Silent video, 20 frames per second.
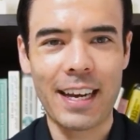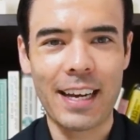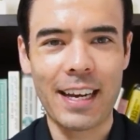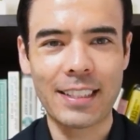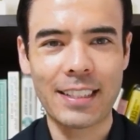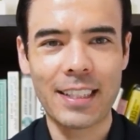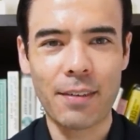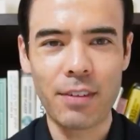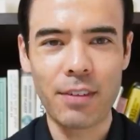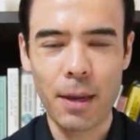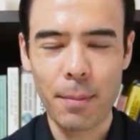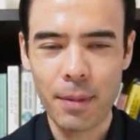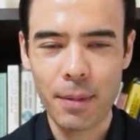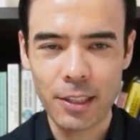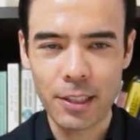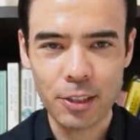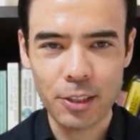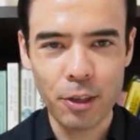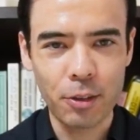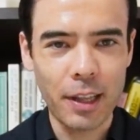7 8
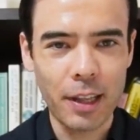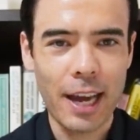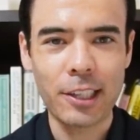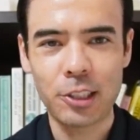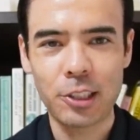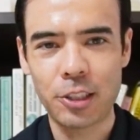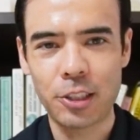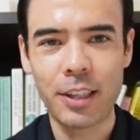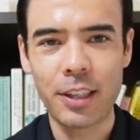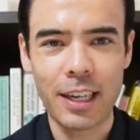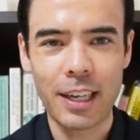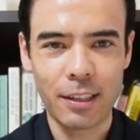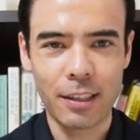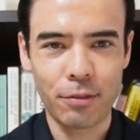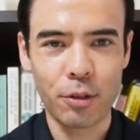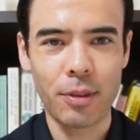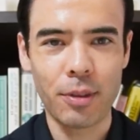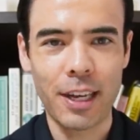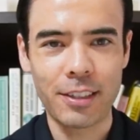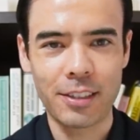months ago last year, the end of
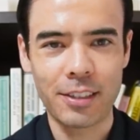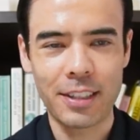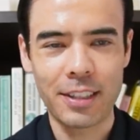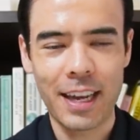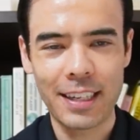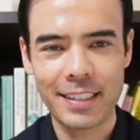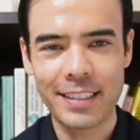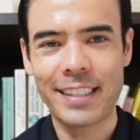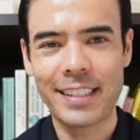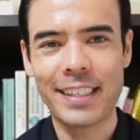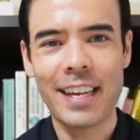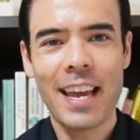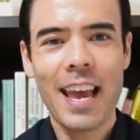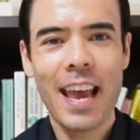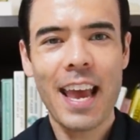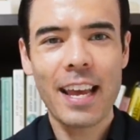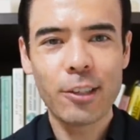2019.